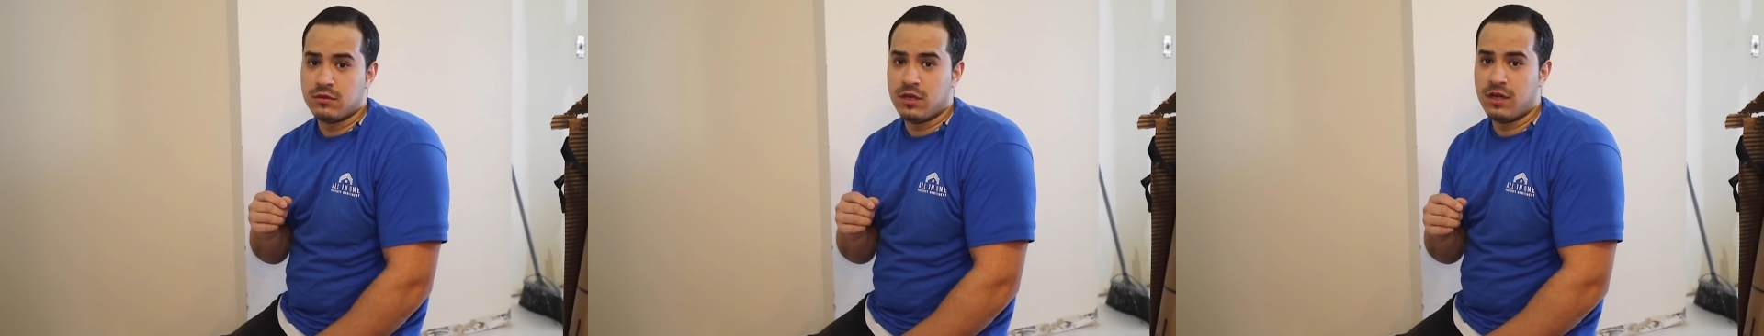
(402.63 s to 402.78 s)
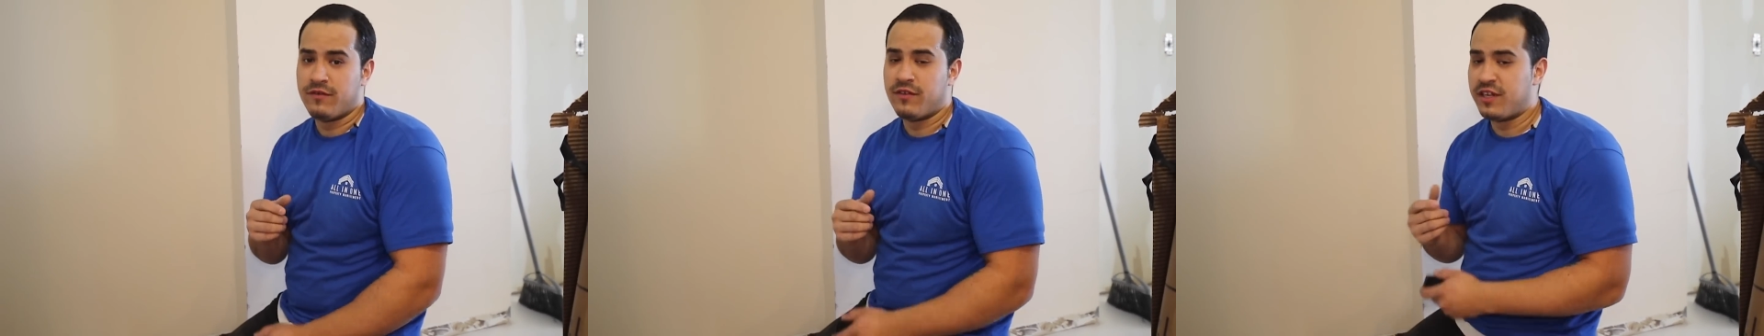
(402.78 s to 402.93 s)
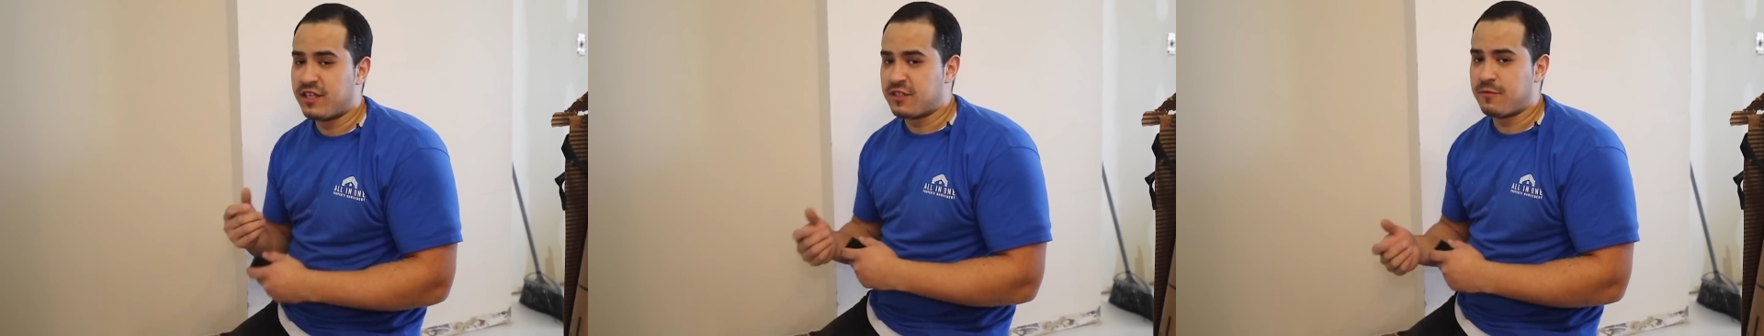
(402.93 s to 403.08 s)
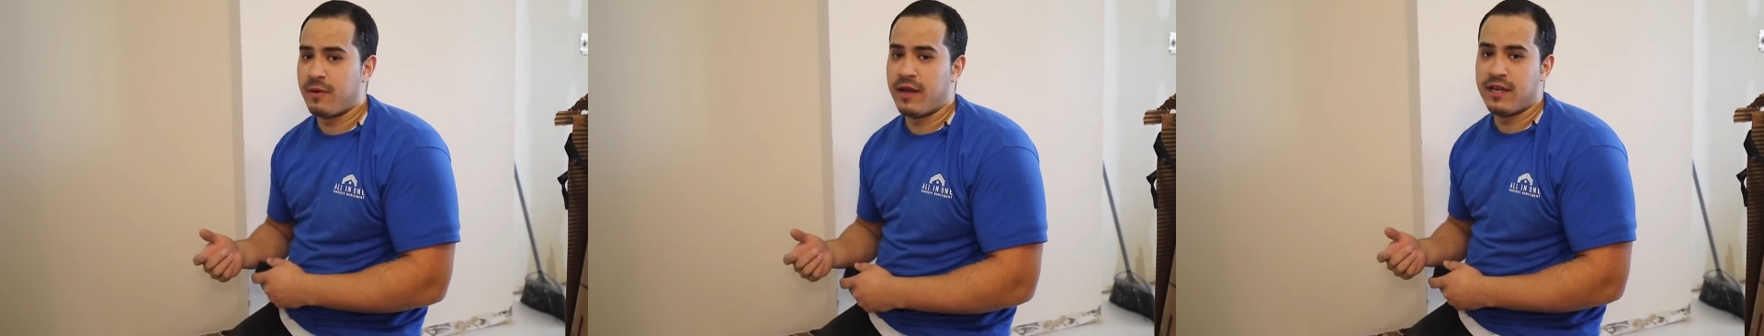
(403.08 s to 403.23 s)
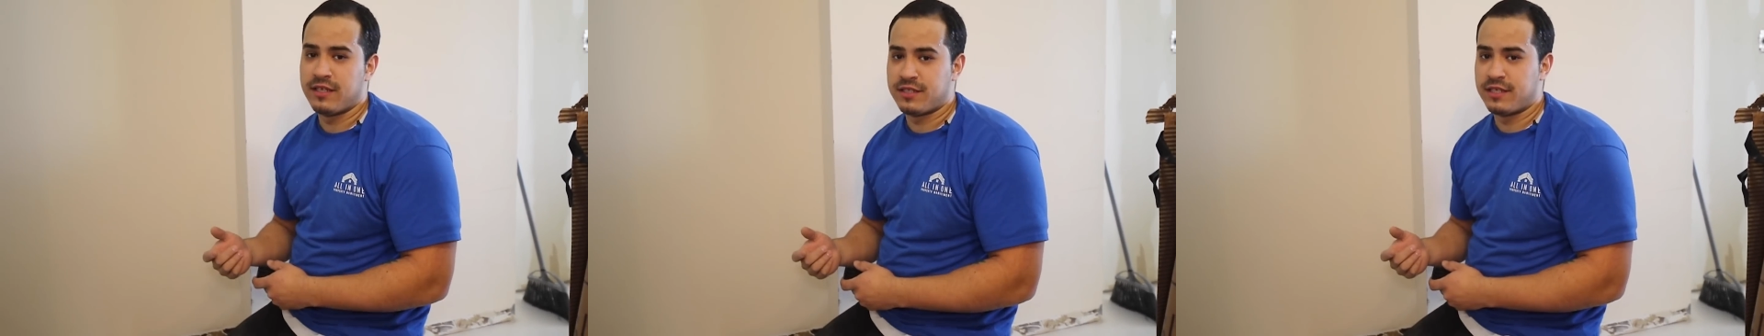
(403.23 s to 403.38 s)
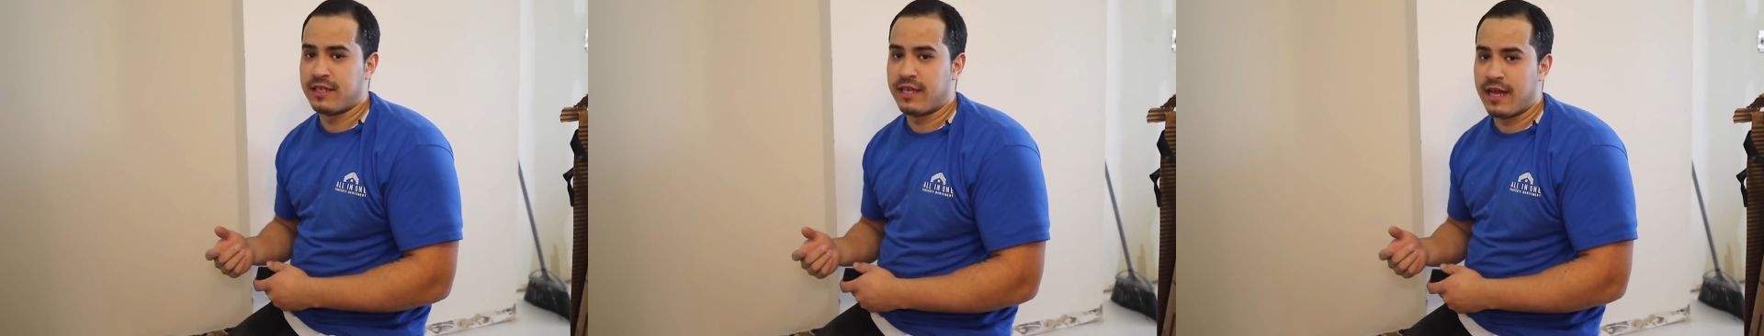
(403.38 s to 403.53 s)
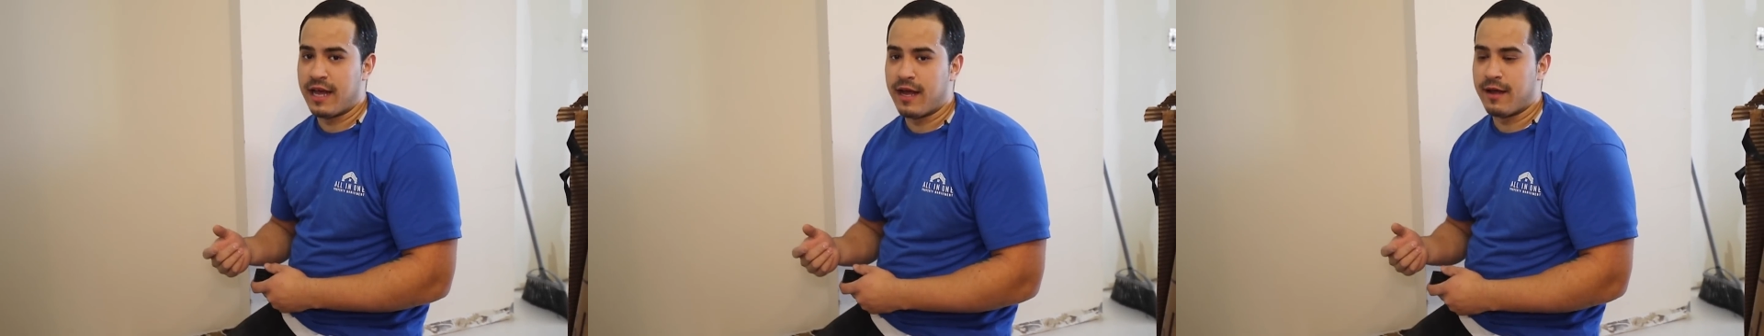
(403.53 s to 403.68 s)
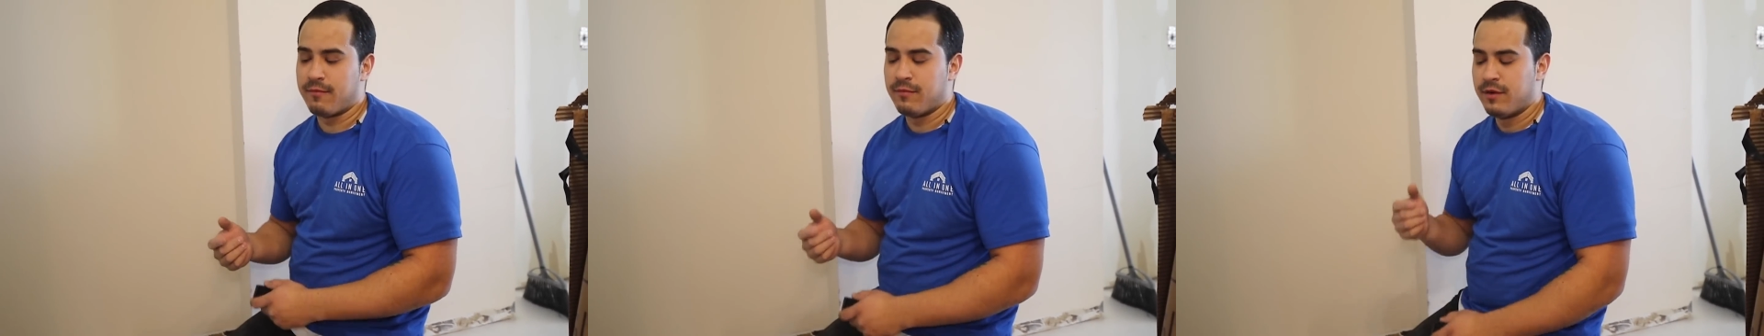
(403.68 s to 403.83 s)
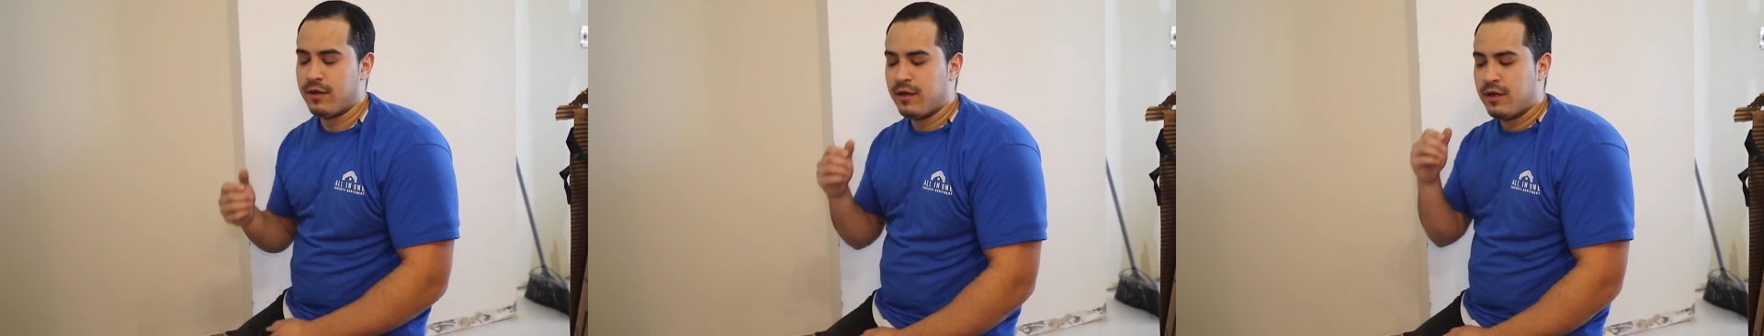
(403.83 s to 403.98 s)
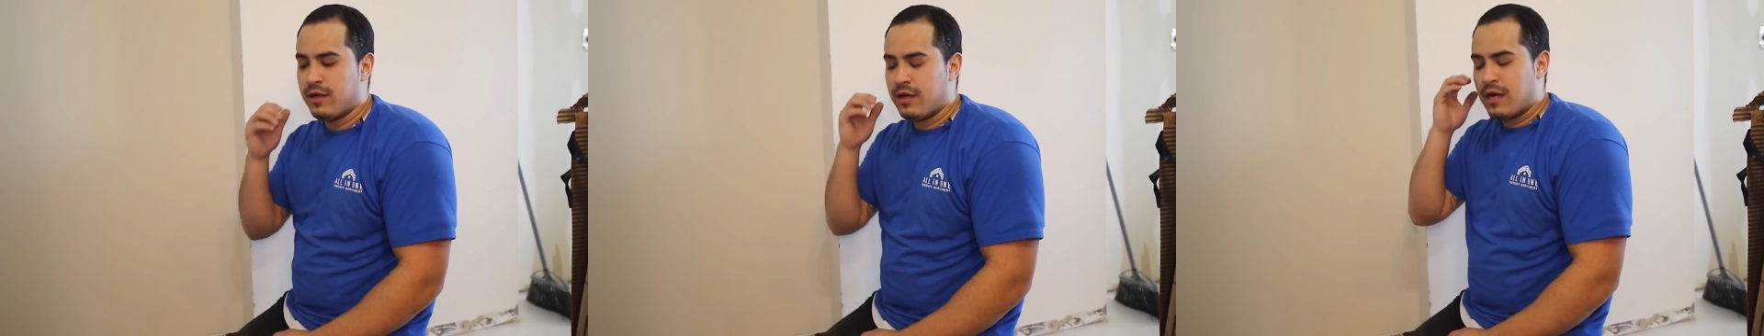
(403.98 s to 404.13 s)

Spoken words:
of an expansion gap.